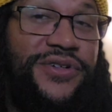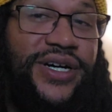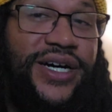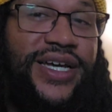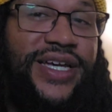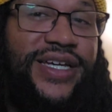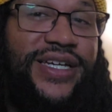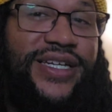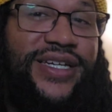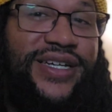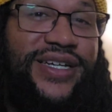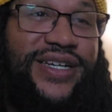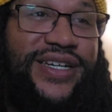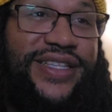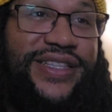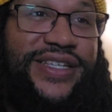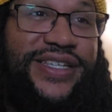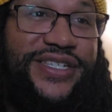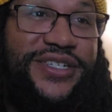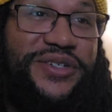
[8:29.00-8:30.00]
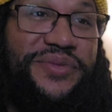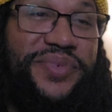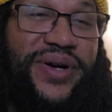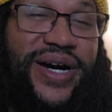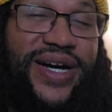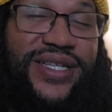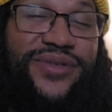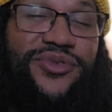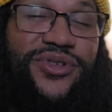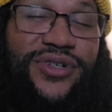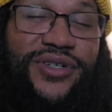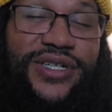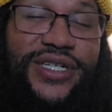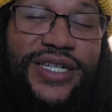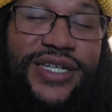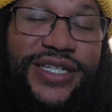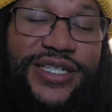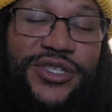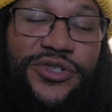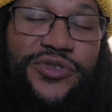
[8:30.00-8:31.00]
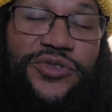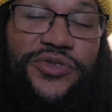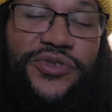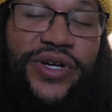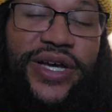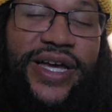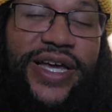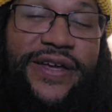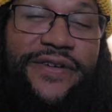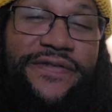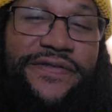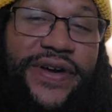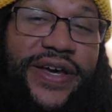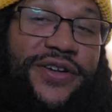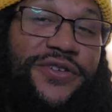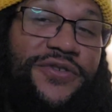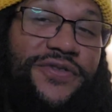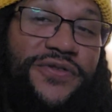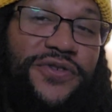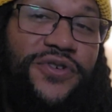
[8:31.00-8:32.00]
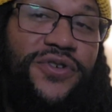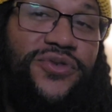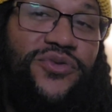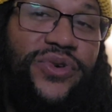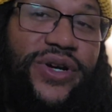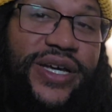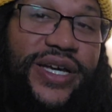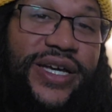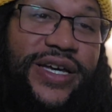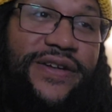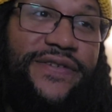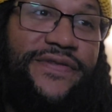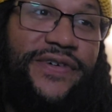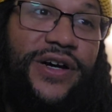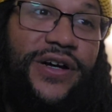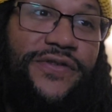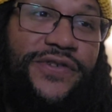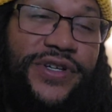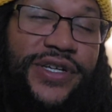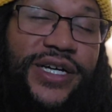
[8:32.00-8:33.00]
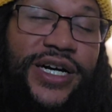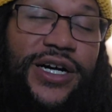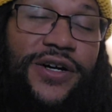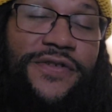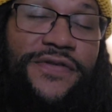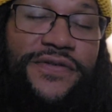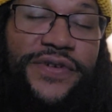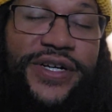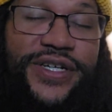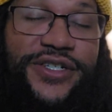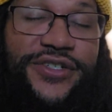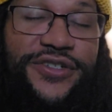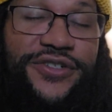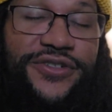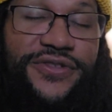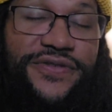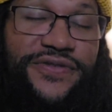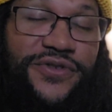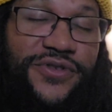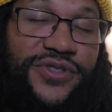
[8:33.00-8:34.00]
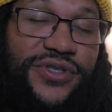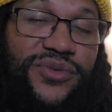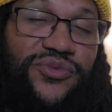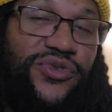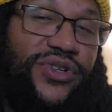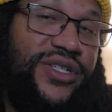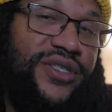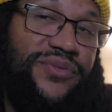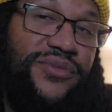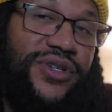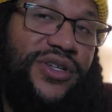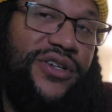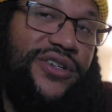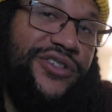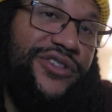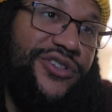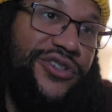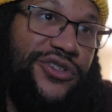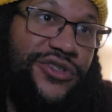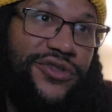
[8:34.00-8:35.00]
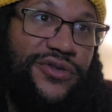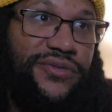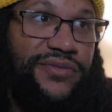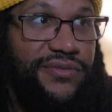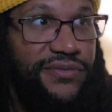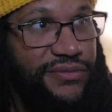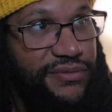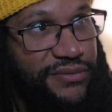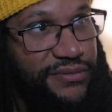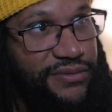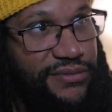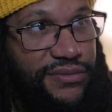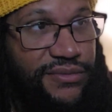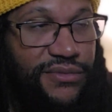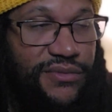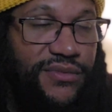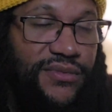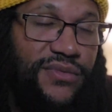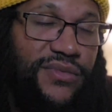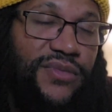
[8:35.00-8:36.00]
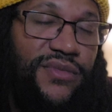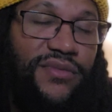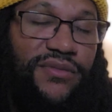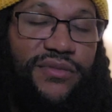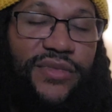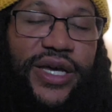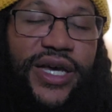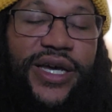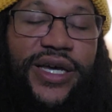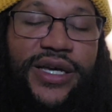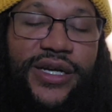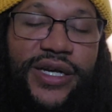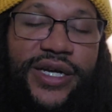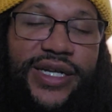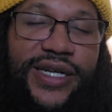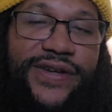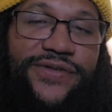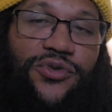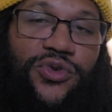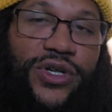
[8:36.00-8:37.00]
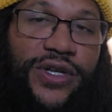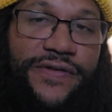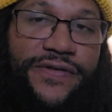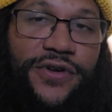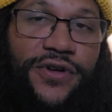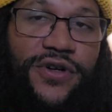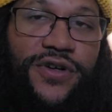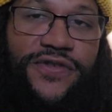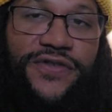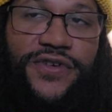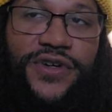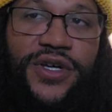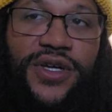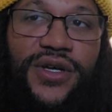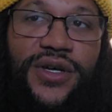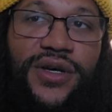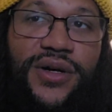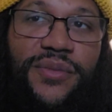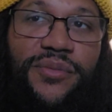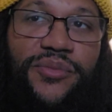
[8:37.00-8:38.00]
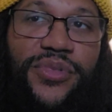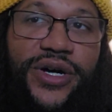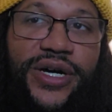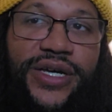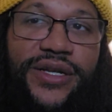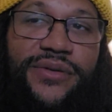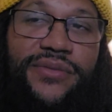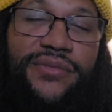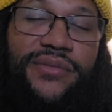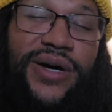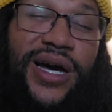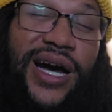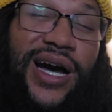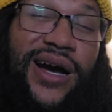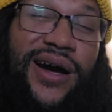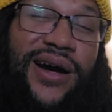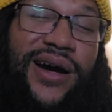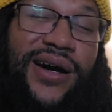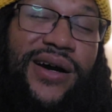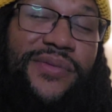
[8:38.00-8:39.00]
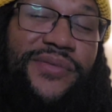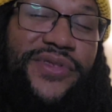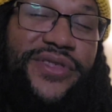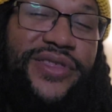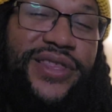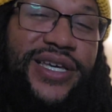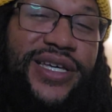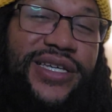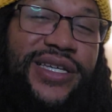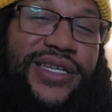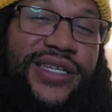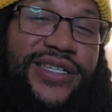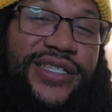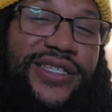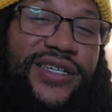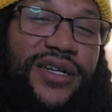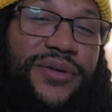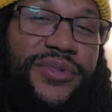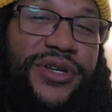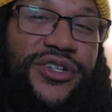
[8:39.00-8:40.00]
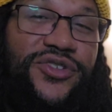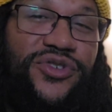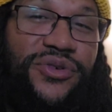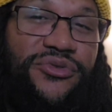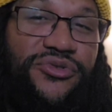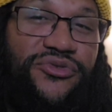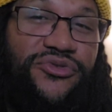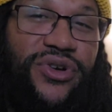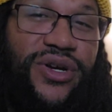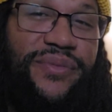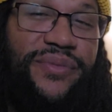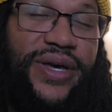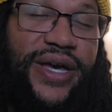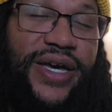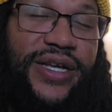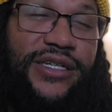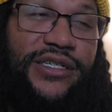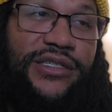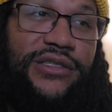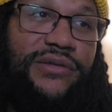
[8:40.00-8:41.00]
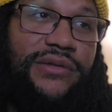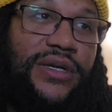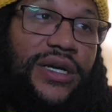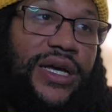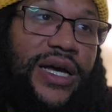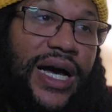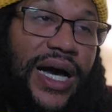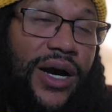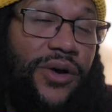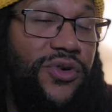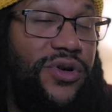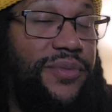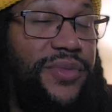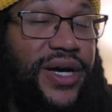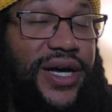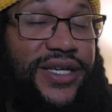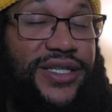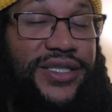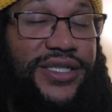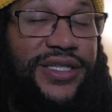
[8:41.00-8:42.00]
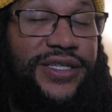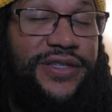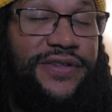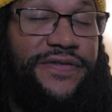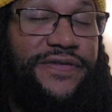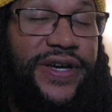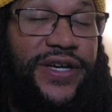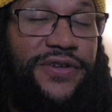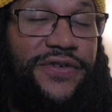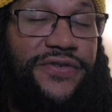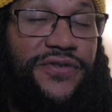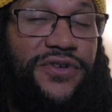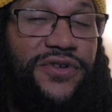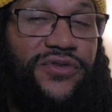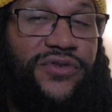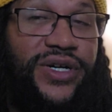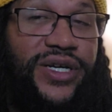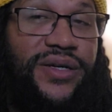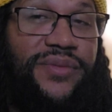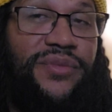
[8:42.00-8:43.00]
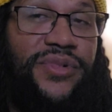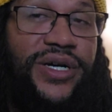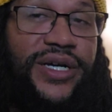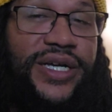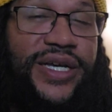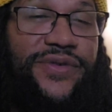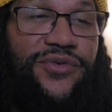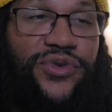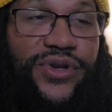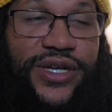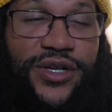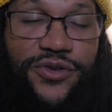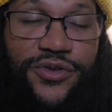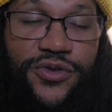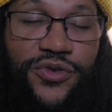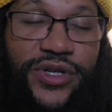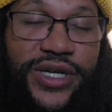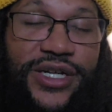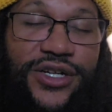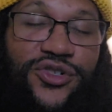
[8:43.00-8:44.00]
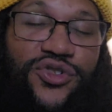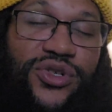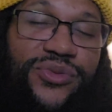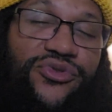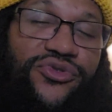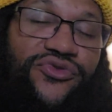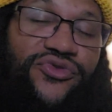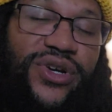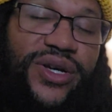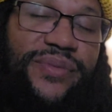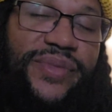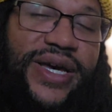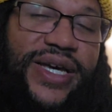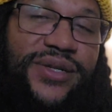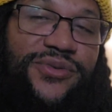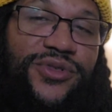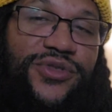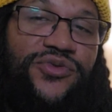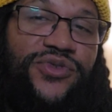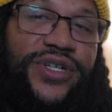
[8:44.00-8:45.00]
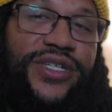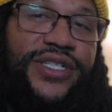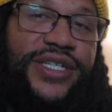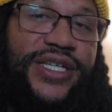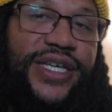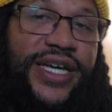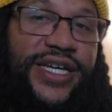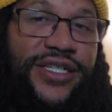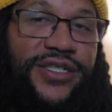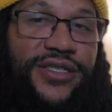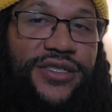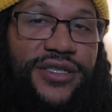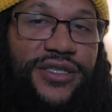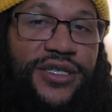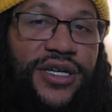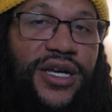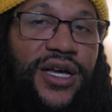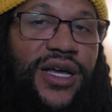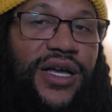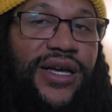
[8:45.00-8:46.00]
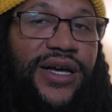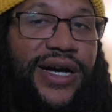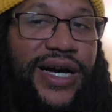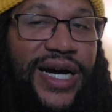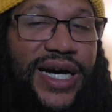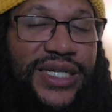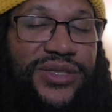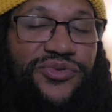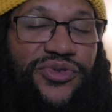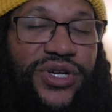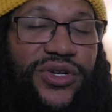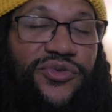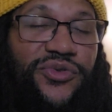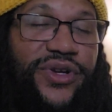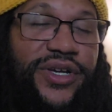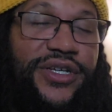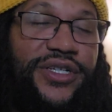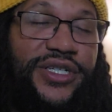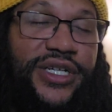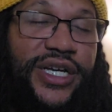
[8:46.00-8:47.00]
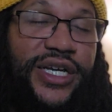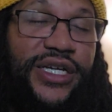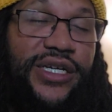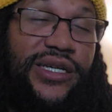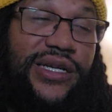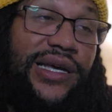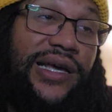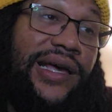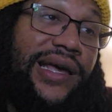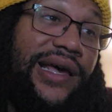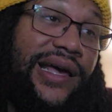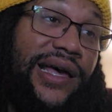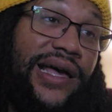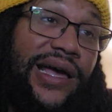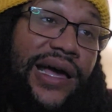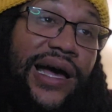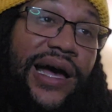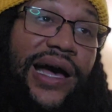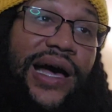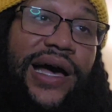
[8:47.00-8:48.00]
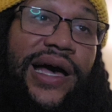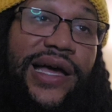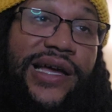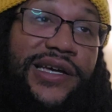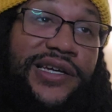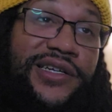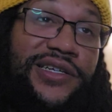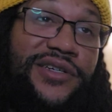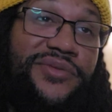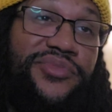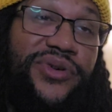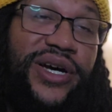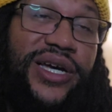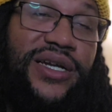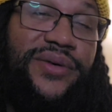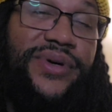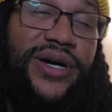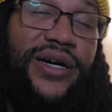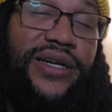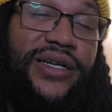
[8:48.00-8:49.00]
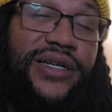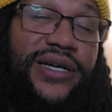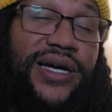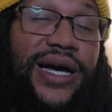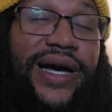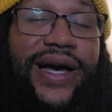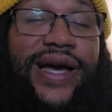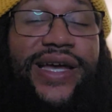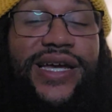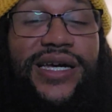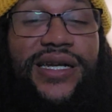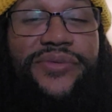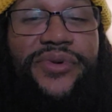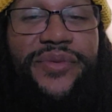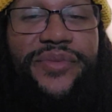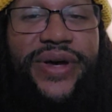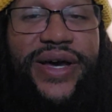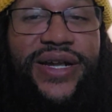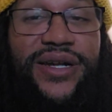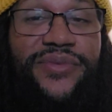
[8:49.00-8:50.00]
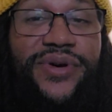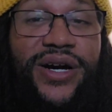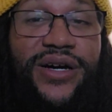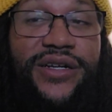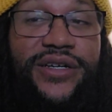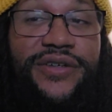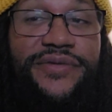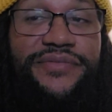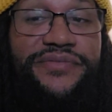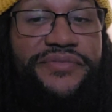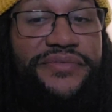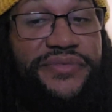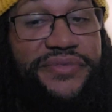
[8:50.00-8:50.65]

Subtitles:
like this could possibly lead to a fatal four-way involving Kyle Fletcher for some reason, because, you know, hey, get everyone involved. But I'm thinking it's going to be a triple threat match. I wouldn't mind seeing the fatal four-way, but if we do get a triple threat match between Takeshita, Ospreay, and Ricochet, I ain't going to complain about it. I ain't going to be mad about it.